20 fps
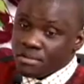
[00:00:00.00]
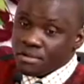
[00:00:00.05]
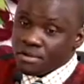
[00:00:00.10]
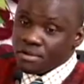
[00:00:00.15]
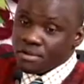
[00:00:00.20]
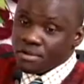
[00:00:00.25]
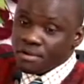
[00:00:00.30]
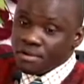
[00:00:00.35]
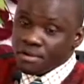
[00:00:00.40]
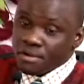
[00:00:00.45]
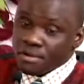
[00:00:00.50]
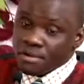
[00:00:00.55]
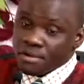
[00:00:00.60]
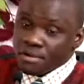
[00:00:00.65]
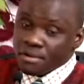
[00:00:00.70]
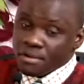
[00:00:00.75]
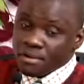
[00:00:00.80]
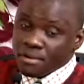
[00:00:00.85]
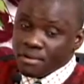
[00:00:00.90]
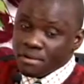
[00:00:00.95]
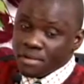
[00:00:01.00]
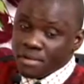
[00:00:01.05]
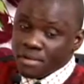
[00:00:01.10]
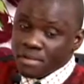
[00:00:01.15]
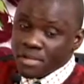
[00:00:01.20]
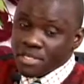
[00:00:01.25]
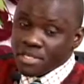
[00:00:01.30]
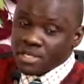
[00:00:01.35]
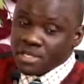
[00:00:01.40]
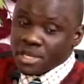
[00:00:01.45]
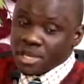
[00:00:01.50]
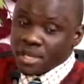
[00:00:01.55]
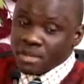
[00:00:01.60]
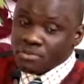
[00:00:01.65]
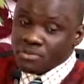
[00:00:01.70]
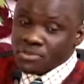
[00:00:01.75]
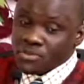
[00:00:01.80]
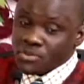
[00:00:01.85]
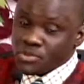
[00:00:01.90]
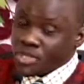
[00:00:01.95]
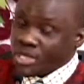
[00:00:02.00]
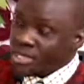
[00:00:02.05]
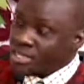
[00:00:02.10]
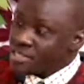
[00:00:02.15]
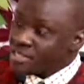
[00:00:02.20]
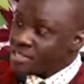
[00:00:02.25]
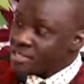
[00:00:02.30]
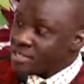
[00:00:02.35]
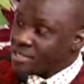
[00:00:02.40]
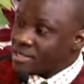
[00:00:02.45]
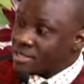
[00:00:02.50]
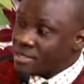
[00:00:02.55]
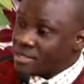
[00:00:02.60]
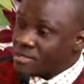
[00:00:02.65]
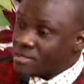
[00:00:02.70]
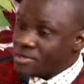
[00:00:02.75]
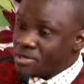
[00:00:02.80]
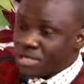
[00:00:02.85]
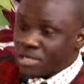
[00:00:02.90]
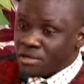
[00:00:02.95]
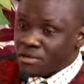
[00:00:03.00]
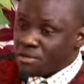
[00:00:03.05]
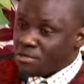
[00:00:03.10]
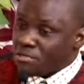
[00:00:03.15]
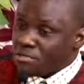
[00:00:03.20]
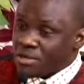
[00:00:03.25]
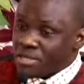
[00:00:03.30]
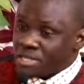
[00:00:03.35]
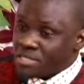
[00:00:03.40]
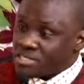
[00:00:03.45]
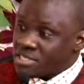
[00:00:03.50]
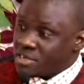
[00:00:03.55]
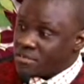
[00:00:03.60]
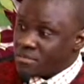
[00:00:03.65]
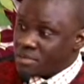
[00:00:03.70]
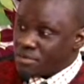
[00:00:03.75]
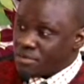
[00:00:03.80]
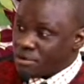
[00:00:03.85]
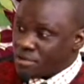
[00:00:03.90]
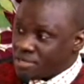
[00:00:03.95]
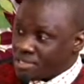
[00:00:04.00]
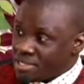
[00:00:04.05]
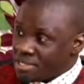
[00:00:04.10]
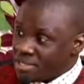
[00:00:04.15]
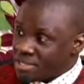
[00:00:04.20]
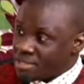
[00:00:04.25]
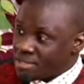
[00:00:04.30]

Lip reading: know, when it comes to that, you cannot please everybody.